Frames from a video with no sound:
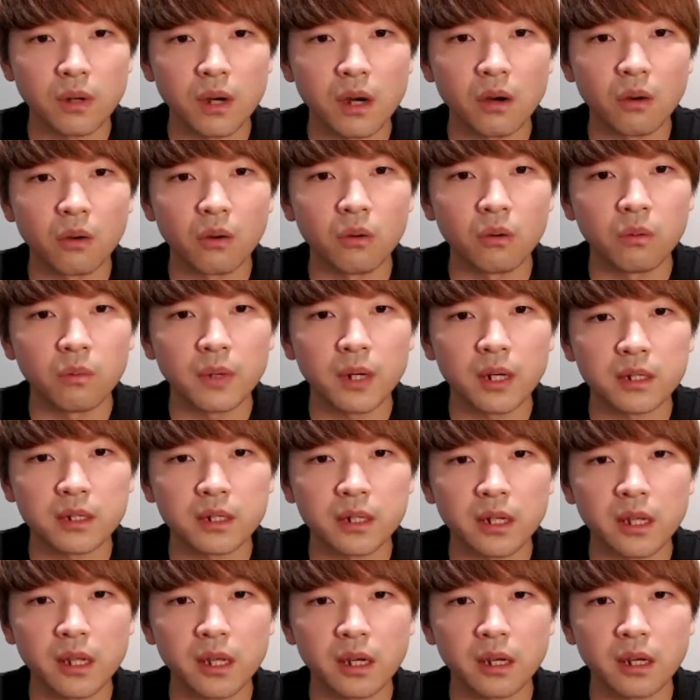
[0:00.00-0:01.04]
OTA
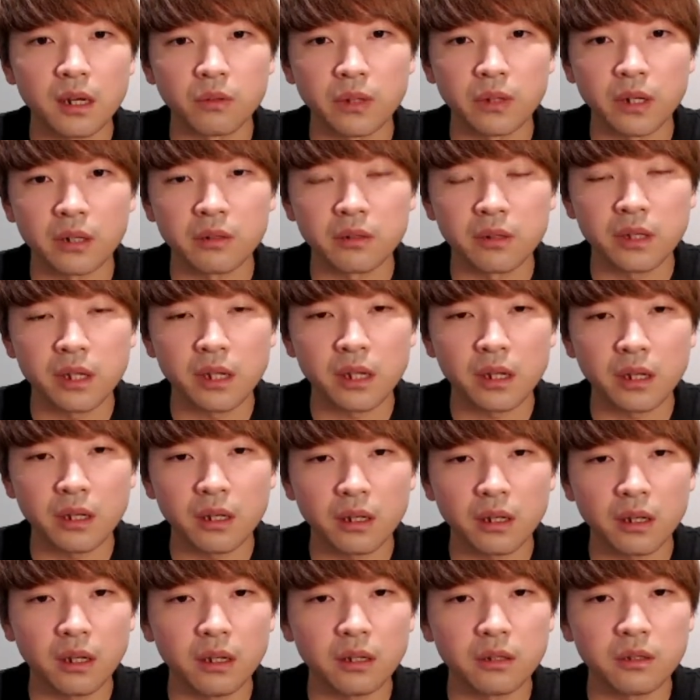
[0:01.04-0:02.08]
stands for over
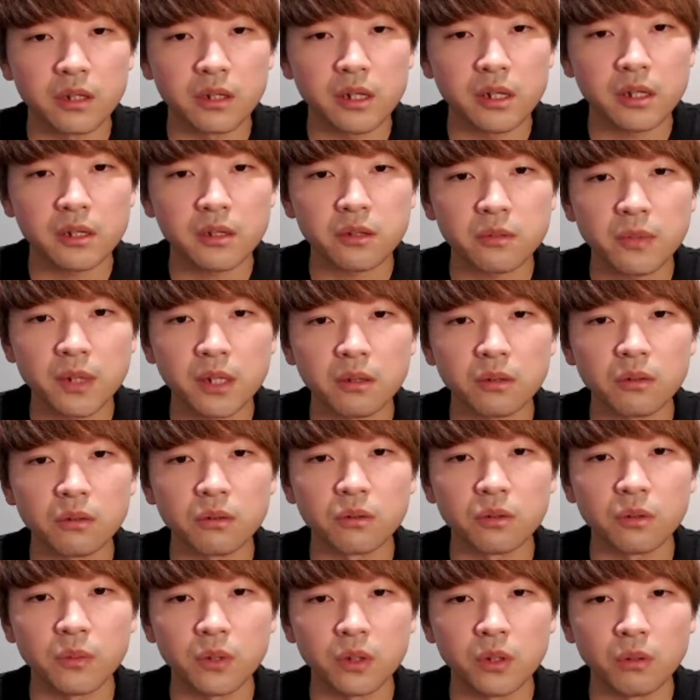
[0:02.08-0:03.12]
the air, and
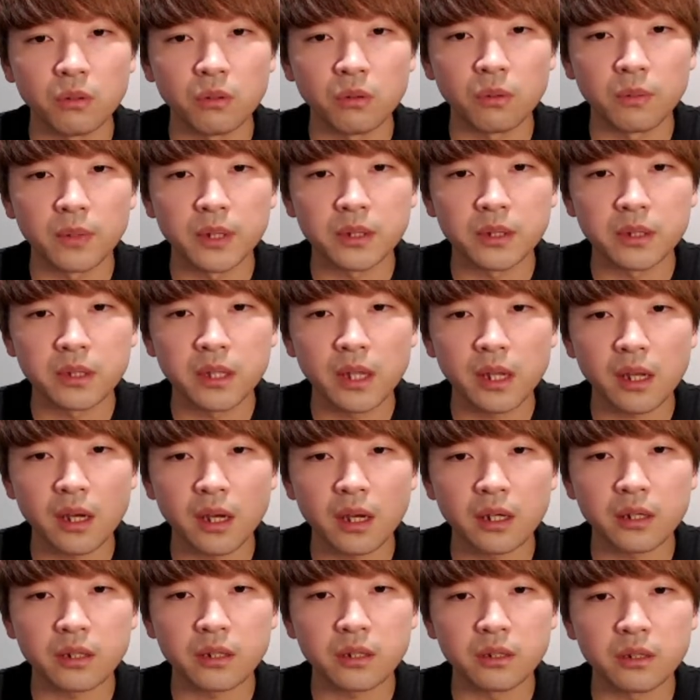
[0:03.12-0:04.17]
it is a feature
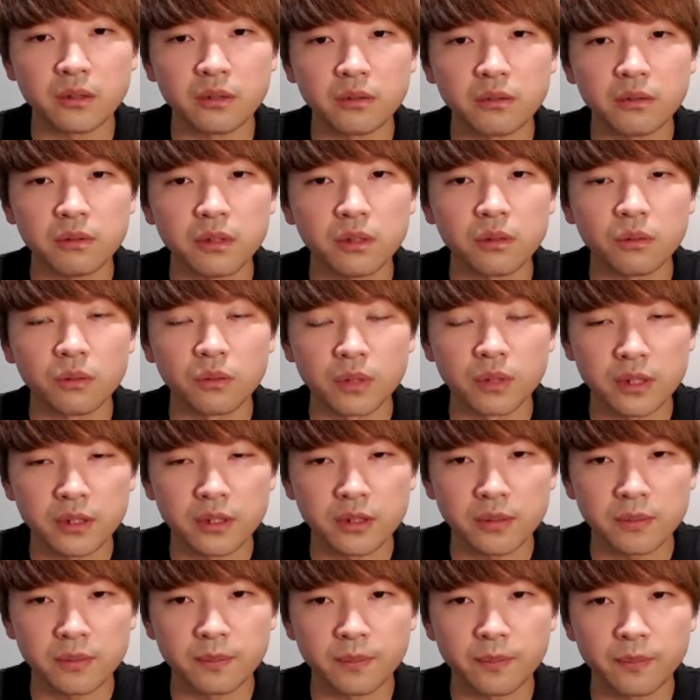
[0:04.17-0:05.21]
that allows you to
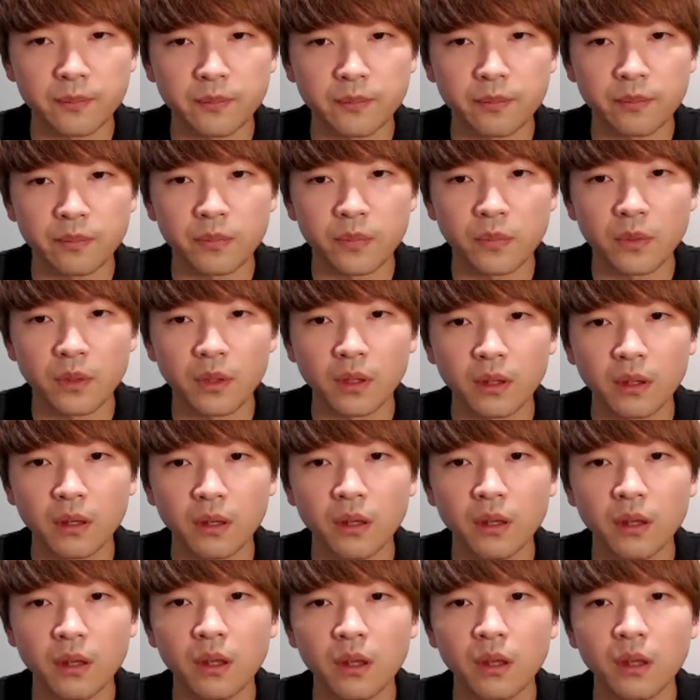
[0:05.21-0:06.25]
distribute only the
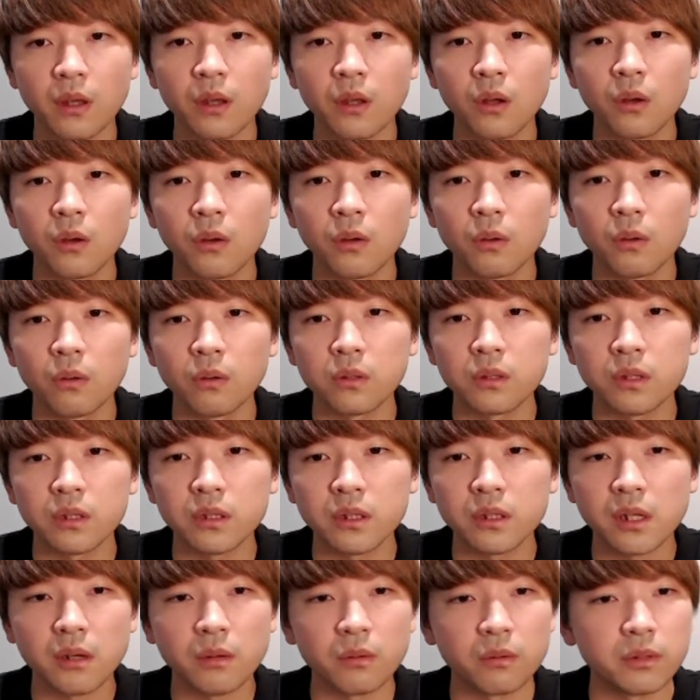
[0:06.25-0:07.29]
JS bundle
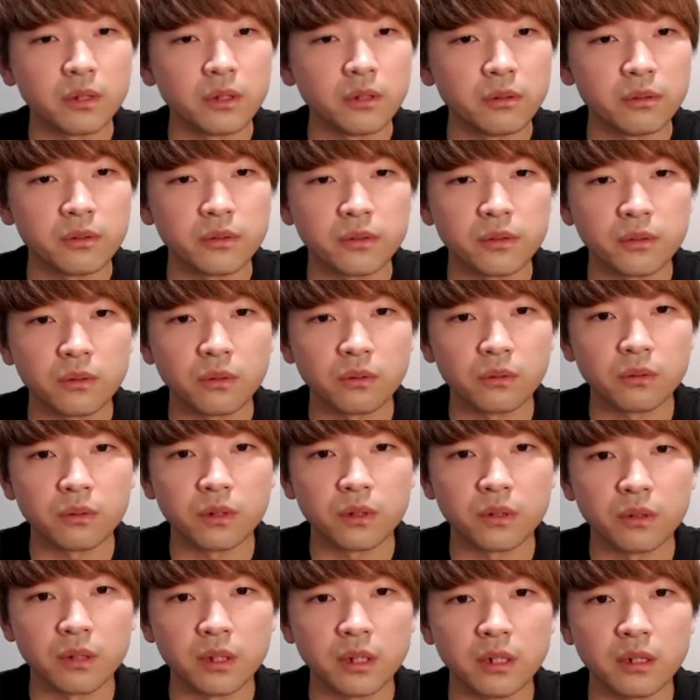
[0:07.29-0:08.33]
separately.
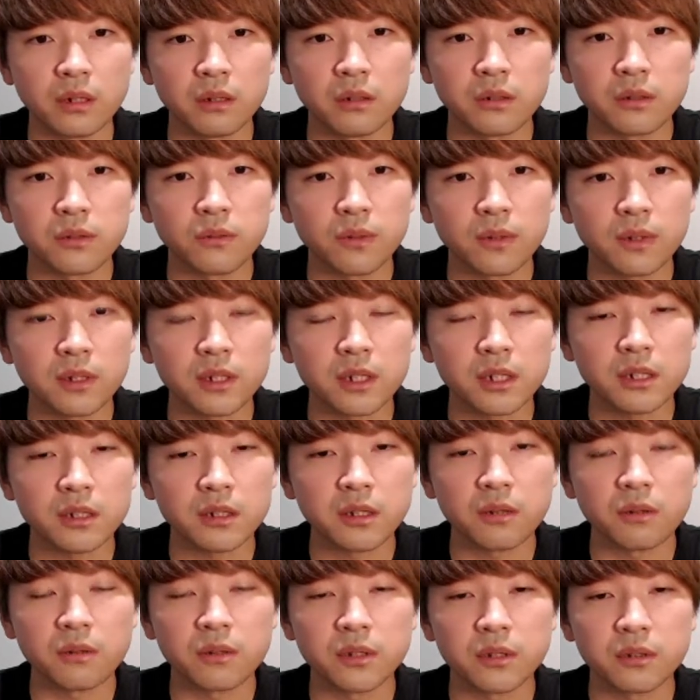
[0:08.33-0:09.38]
By using
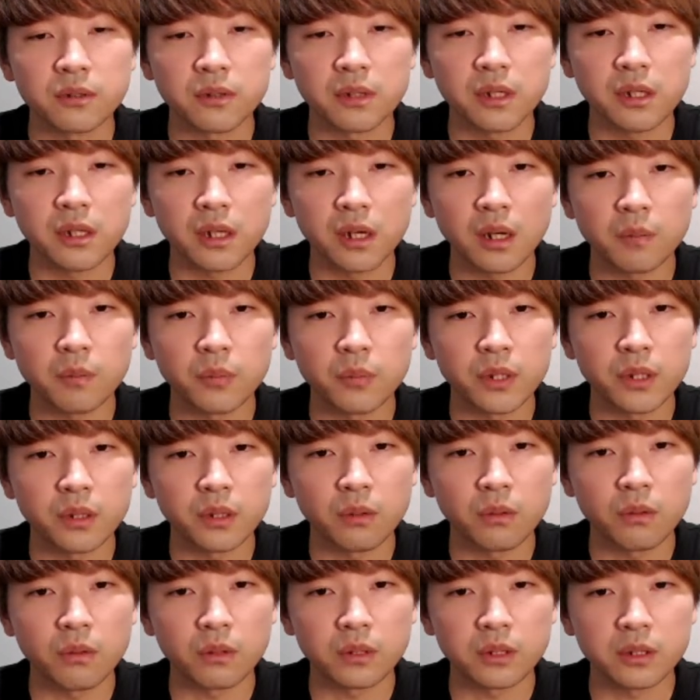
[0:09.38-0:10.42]
OTA, it is
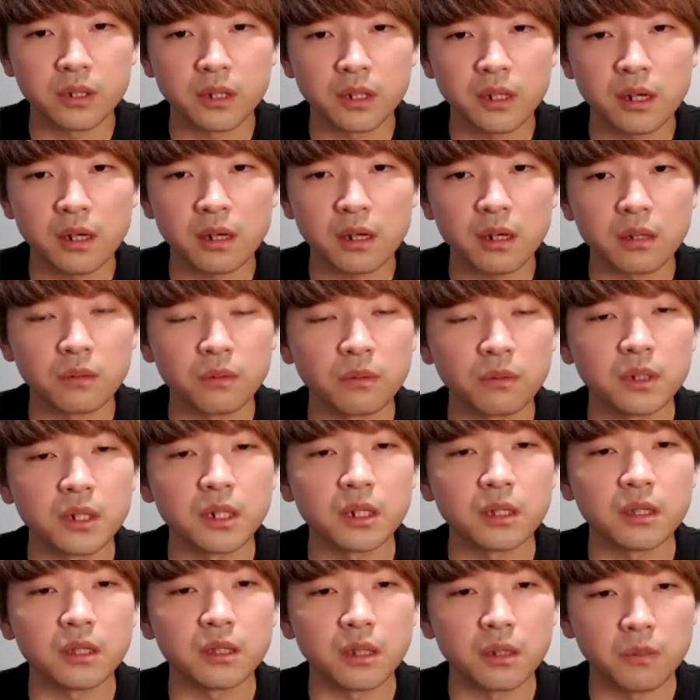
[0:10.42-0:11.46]
possible to
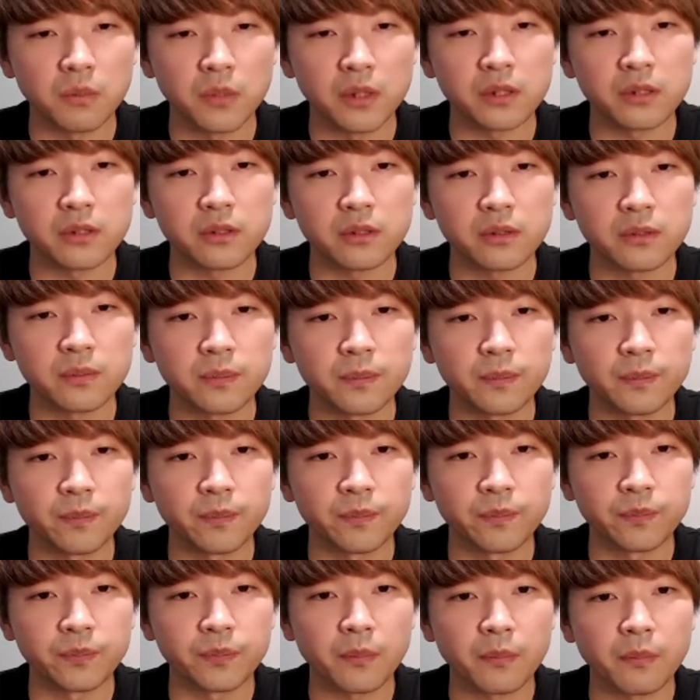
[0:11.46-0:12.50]
update applications
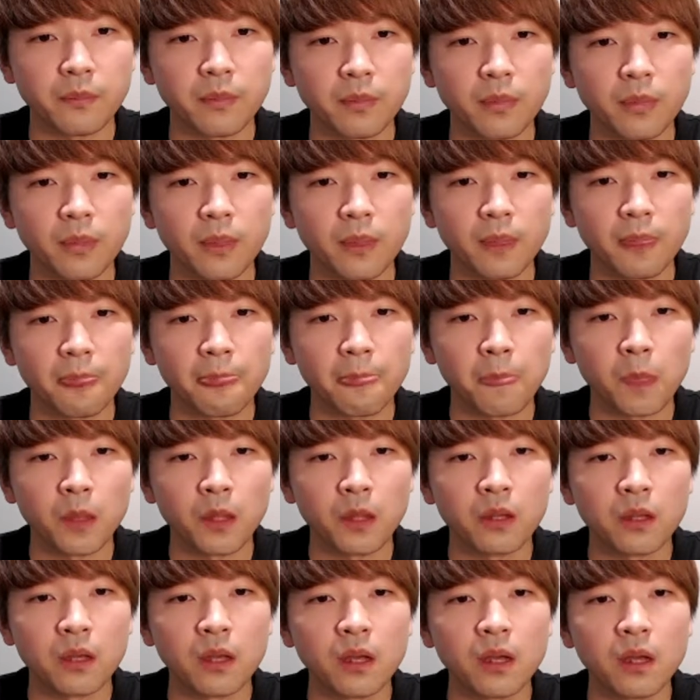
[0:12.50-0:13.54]
without having to
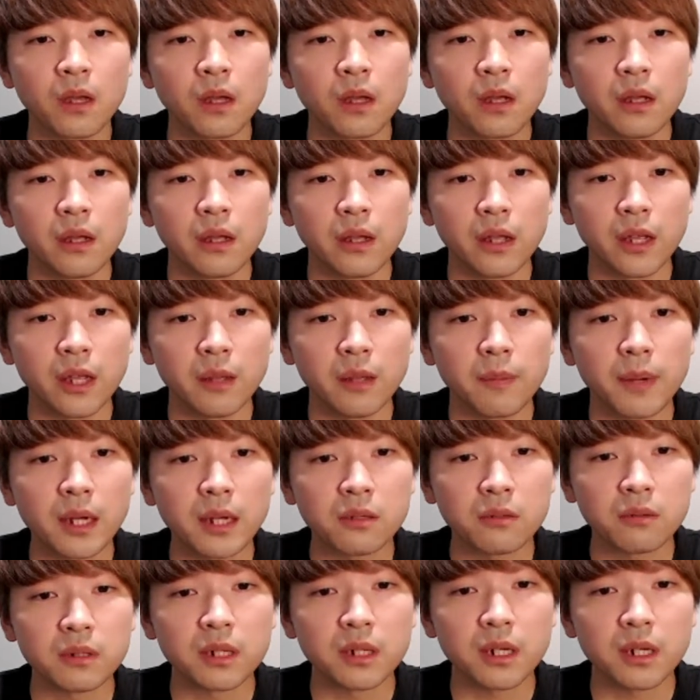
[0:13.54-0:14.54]
apply to the store.